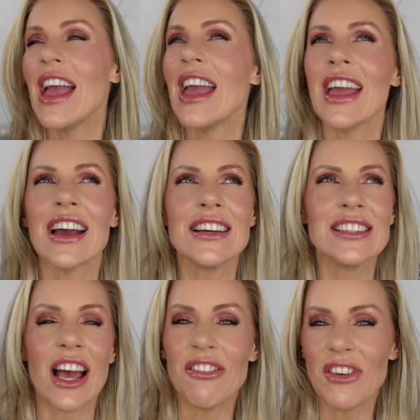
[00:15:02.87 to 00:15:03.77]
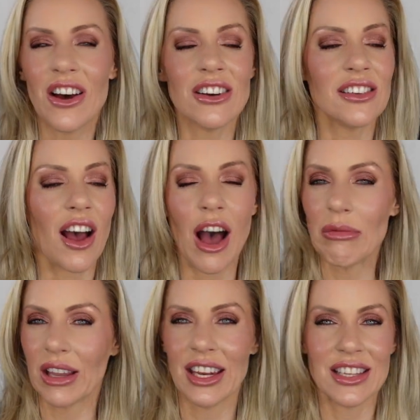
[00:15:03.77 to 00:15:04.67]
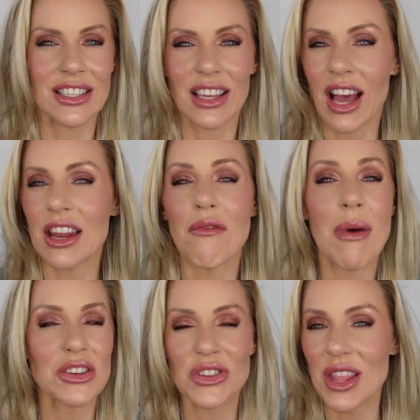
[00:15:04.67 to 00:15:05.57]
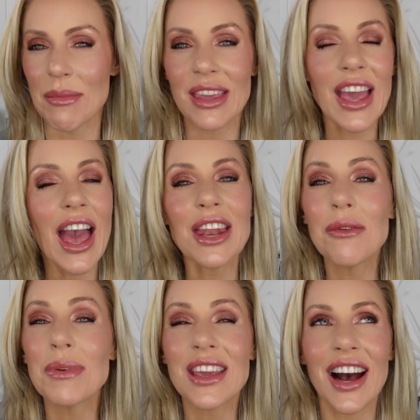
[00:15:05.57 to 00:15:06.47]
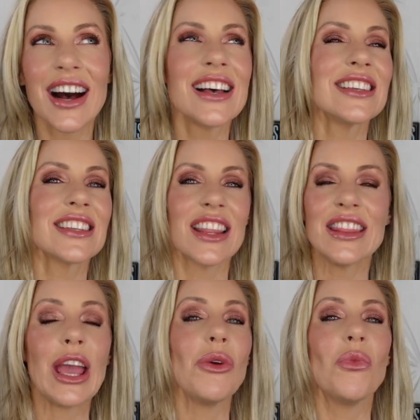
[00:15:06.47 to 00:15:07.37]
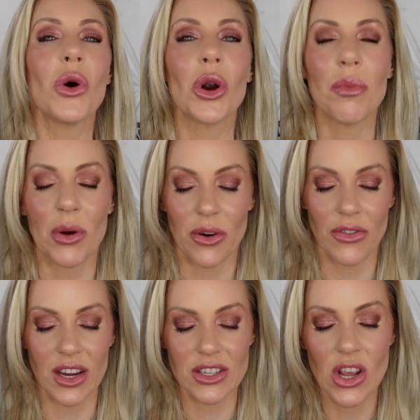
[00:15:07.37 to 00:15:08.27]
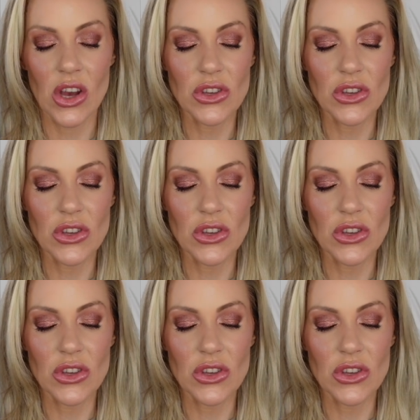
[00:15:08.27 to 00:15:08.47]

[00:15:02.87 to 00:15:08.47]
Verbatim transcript: and I felt obligated to kind of mention them again because they were perfect.